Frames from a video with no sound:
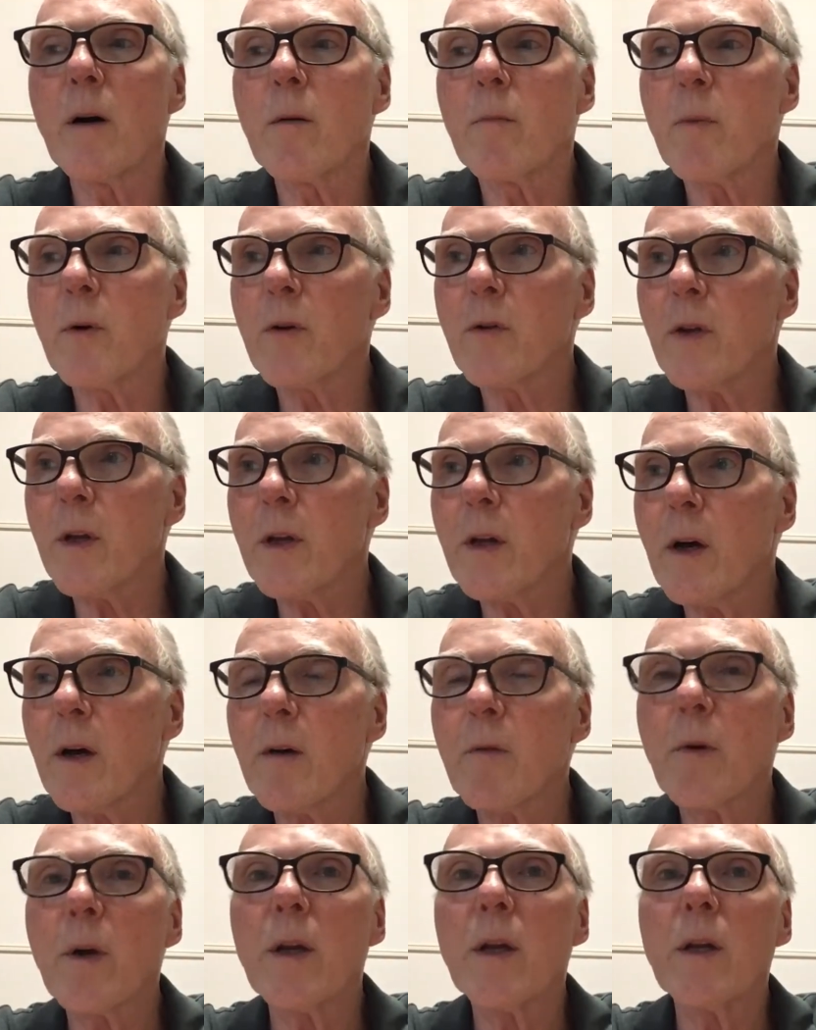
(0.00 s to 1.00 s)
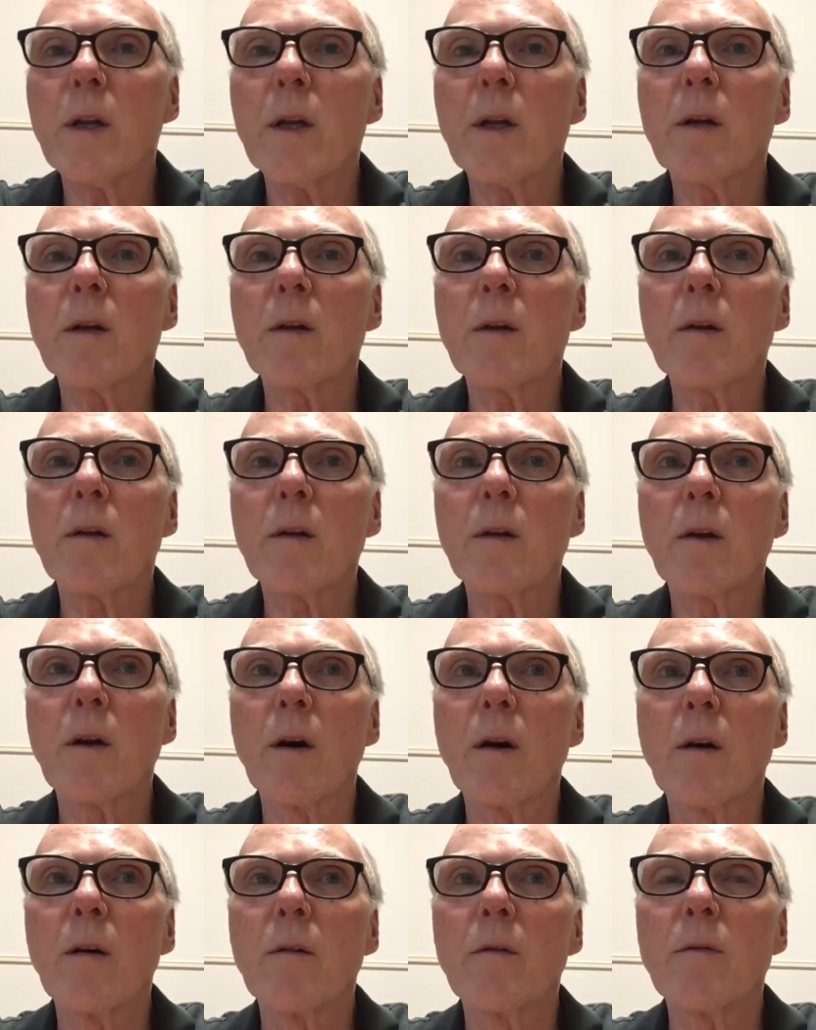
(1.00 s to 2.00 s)
Percentile rating
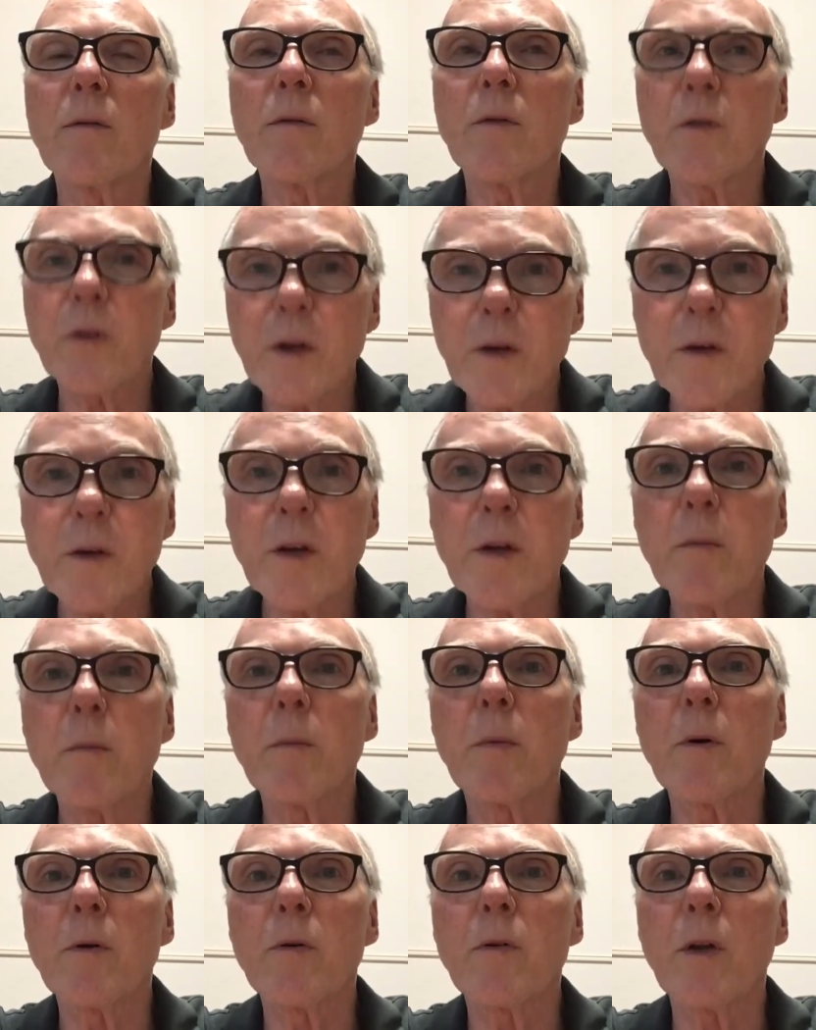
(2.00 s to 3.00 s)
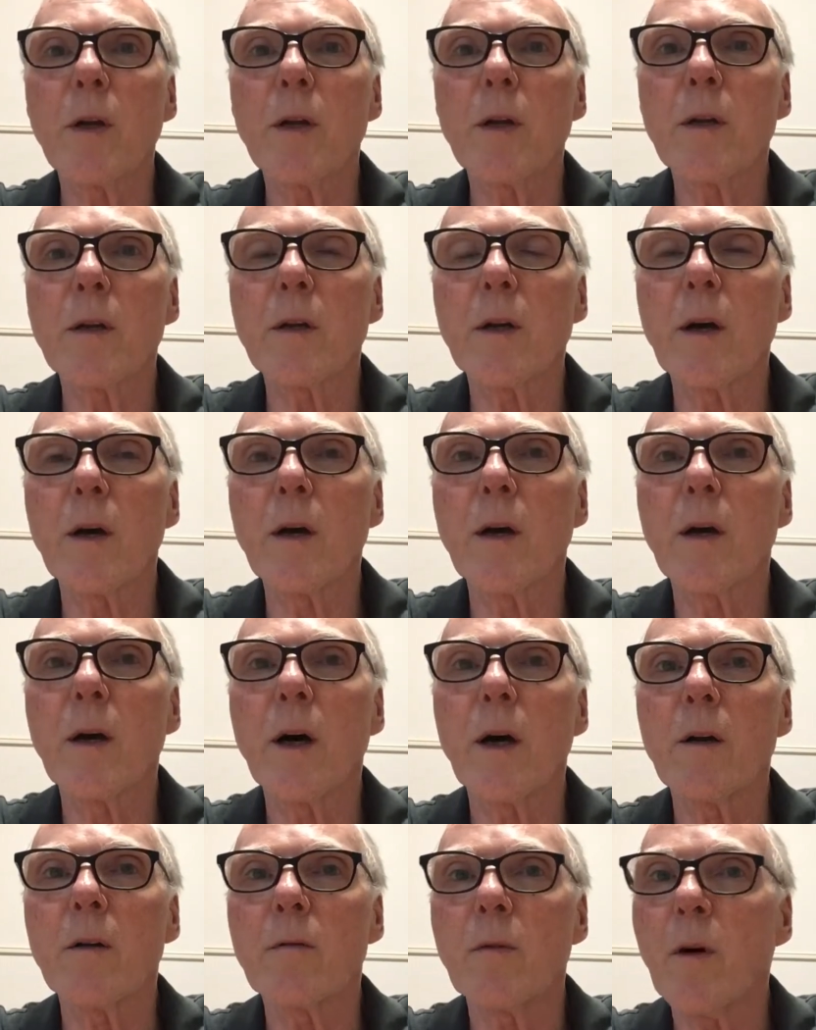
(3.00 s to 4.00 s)
of 60%
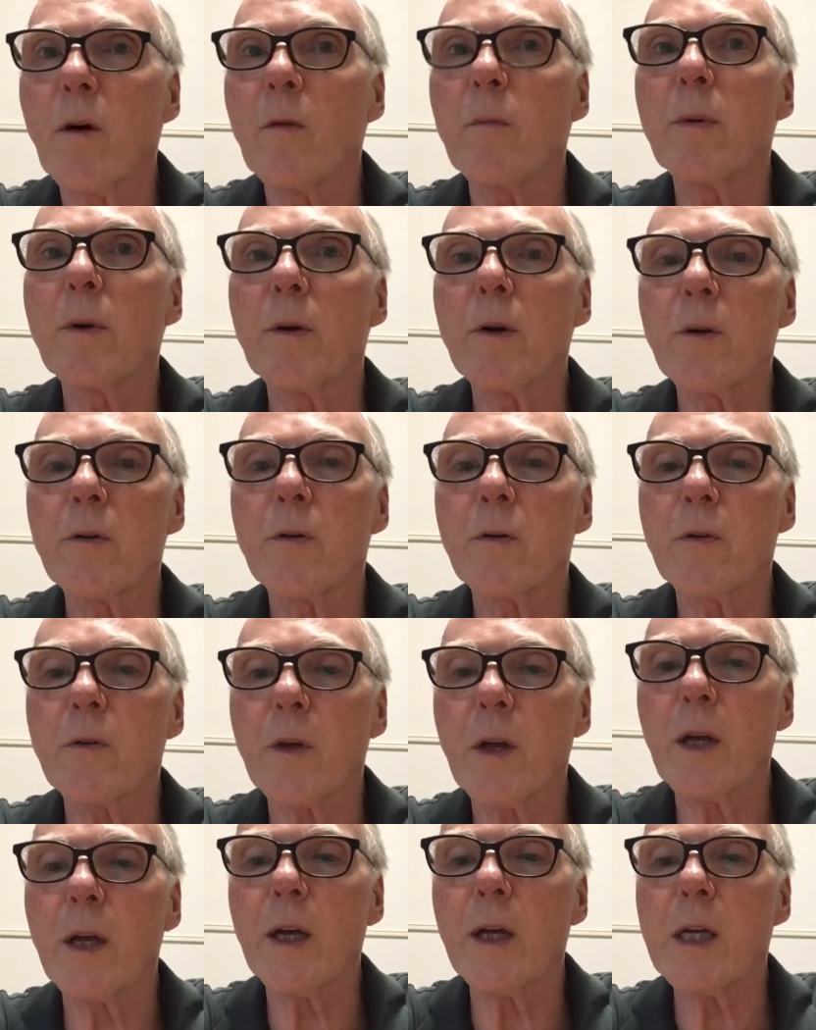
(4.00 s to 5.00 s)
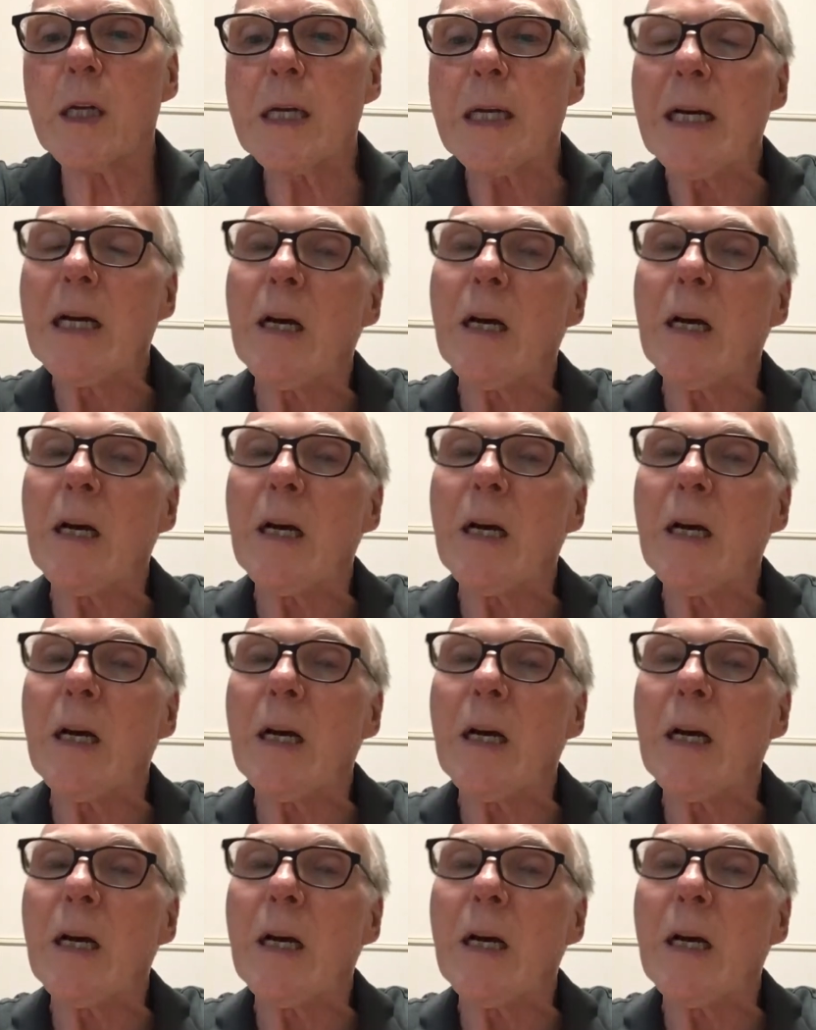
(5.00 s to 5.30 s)
out of all beers, and